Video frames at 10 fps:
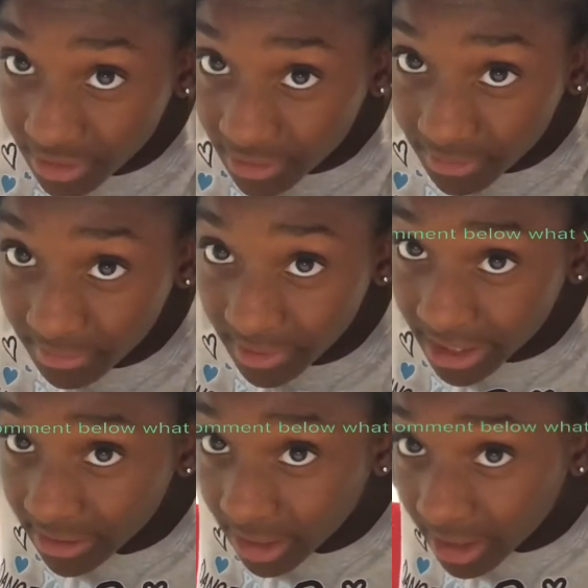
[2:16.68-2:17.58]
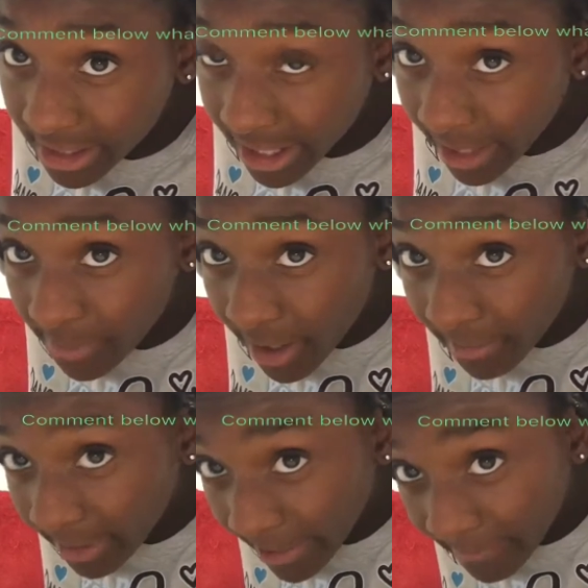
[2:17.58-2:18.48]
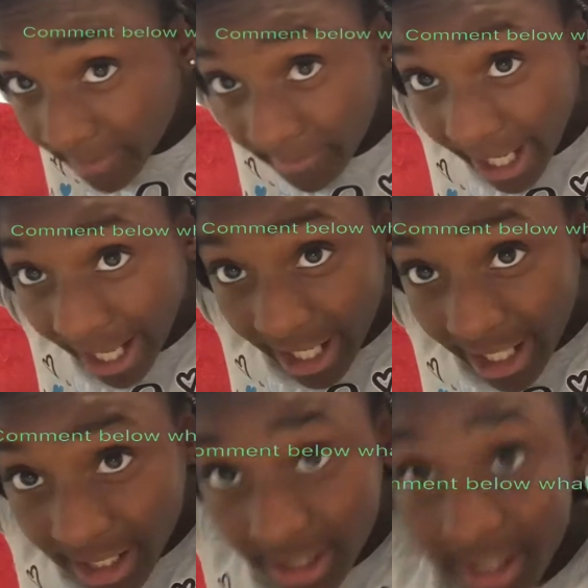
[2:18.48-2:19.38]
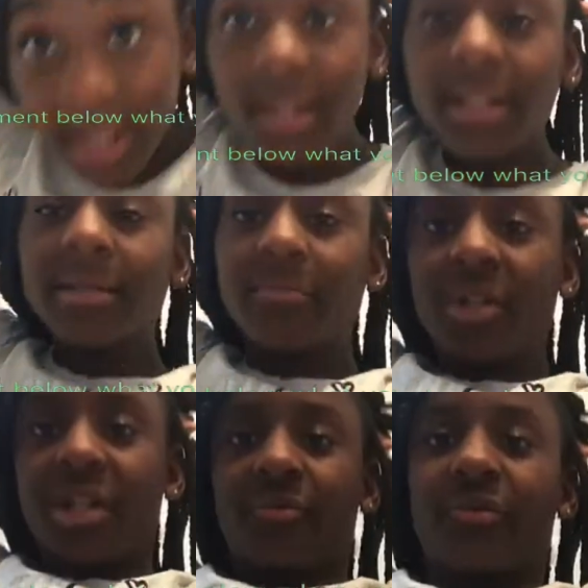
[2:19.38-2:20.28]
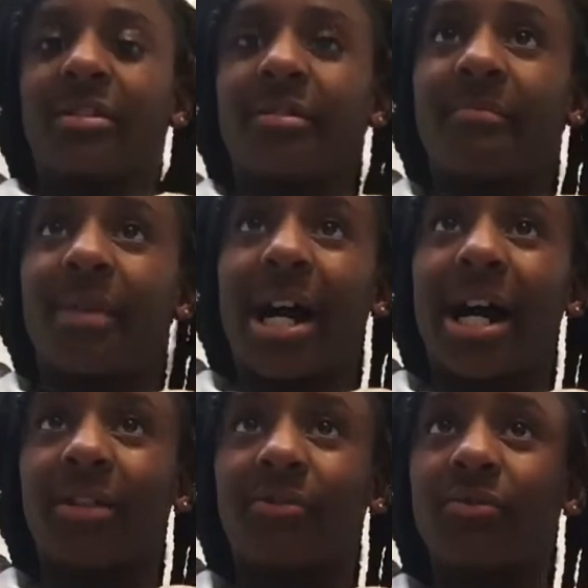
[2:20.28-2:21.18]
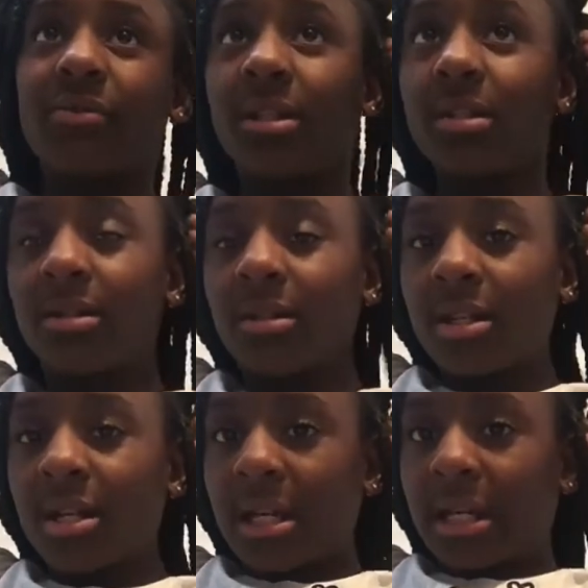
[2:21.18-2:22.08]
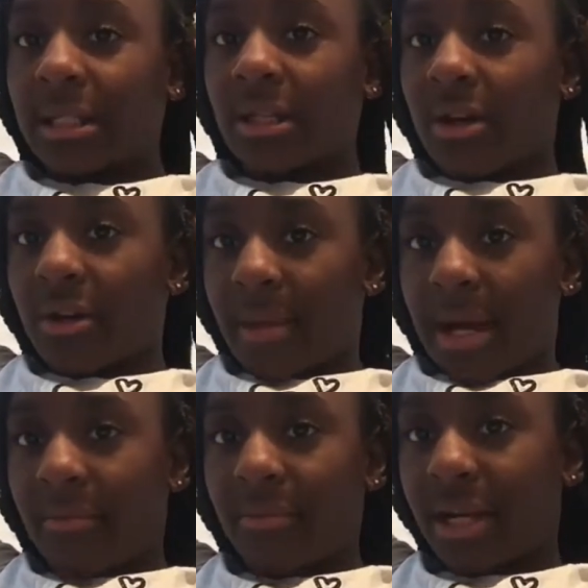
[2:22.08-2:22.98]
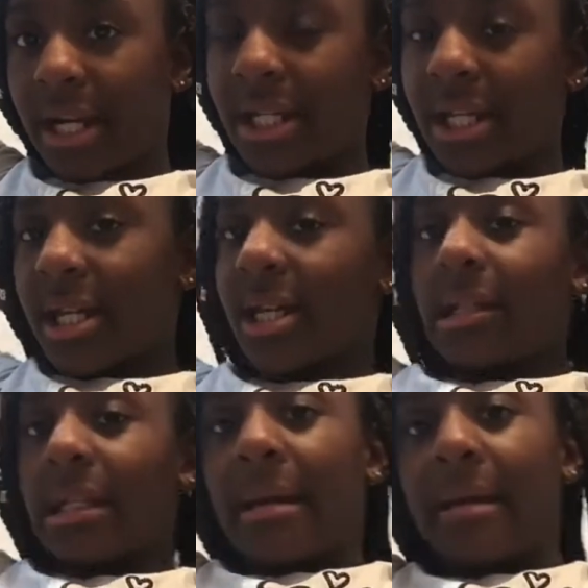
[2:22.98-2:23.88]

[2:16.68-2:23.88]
your braids, look, see, I'm grabbing a big pack to put in one of the piles, so my braid can